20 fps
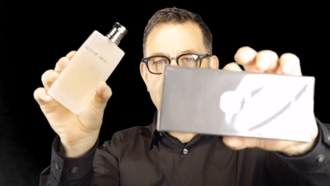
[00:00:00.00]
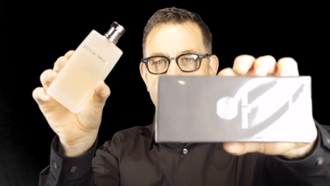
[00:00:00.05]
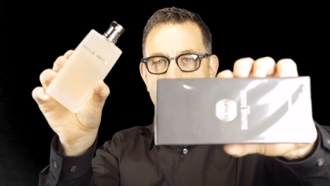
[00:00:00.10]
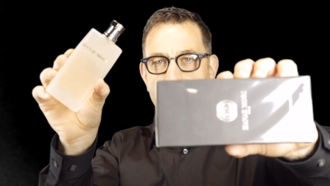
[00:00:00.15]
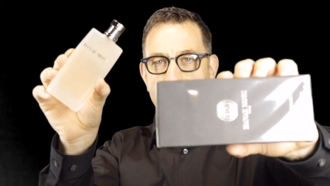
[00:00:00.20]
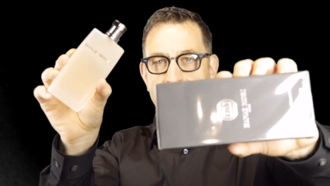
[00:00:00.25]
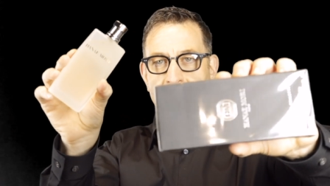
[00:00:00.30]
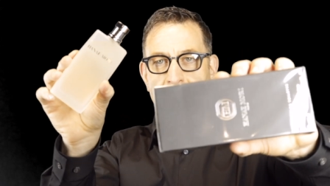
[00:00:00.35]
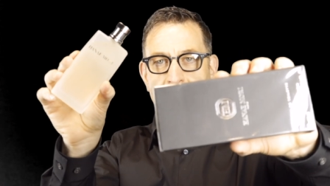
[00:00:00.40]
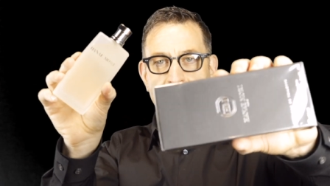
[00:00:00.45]

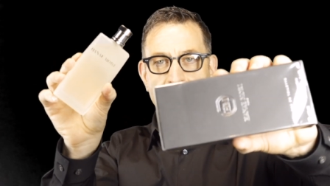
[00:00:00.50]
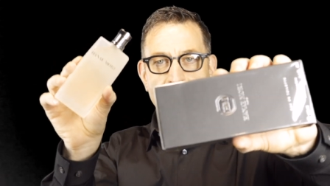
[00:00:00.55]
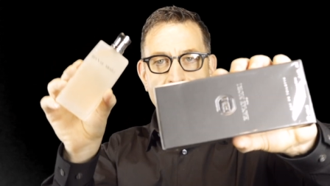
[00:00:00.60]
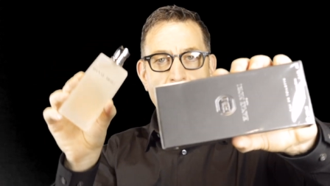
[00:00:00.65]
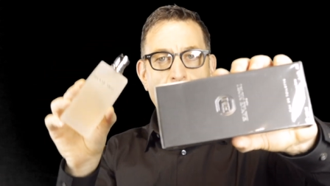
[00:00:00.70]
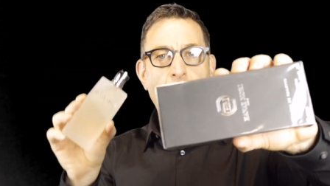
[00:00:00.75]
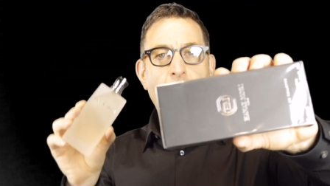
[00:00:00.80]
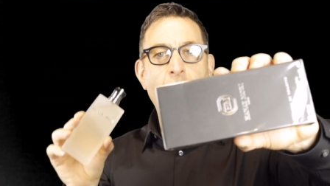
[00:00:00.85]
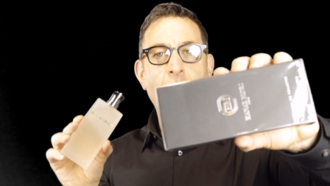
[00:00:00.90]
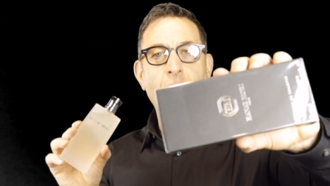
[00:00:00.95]
and
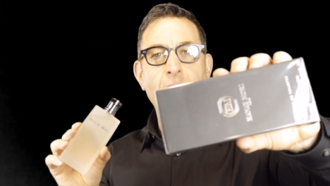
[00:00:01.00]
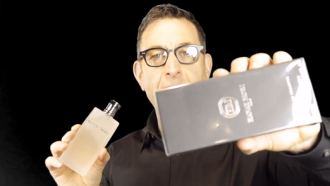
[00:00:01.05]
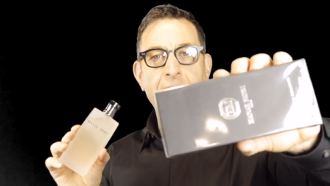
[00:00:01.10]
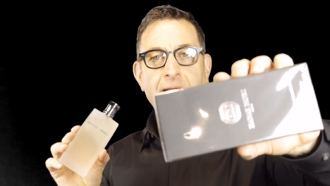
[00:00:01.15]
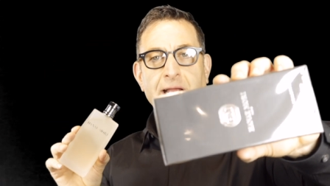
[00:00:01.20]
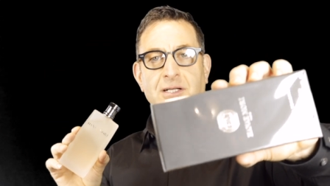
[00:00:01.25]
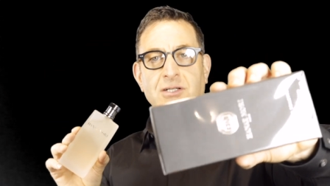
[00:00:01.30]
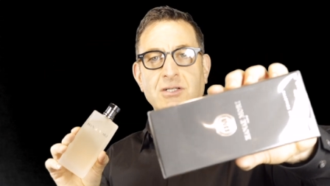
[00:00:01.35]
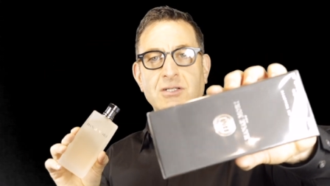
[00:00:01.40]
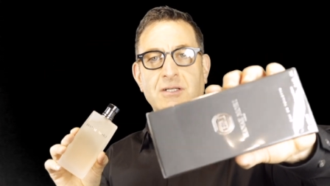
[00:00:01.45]
all
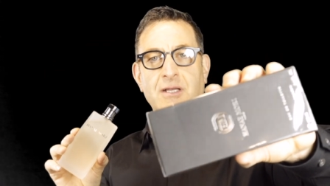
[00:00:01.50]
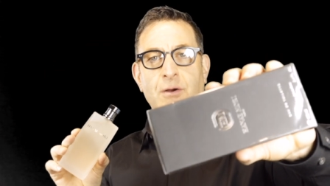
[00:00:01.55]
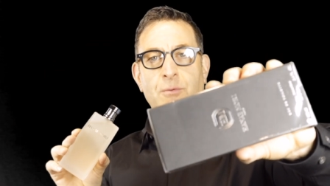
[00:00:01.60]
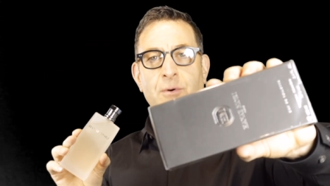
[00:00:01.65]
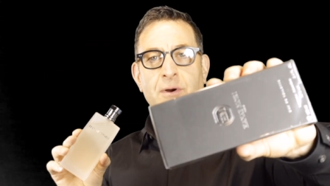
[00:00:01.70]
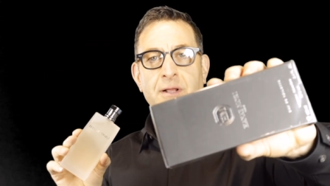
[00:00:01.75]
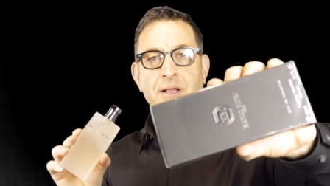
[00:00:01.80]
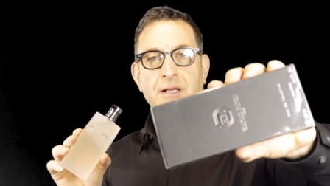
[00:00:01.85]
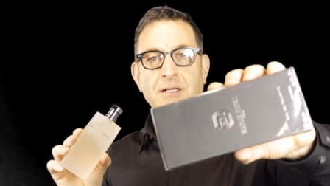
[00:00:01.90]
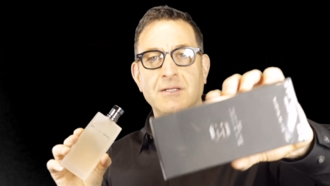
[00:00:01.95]
ages can
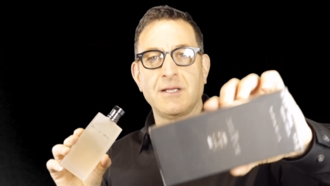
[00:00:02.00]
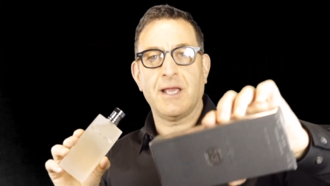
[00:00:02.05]
wear this,